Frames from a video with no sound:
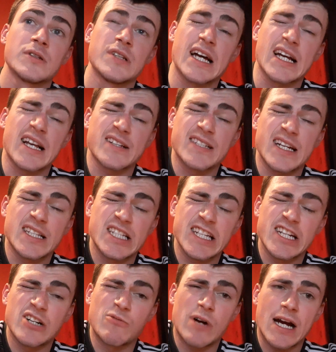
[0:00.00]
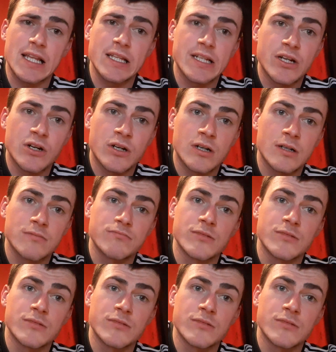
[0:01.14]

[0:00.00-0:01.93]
Like I said to you a while ago,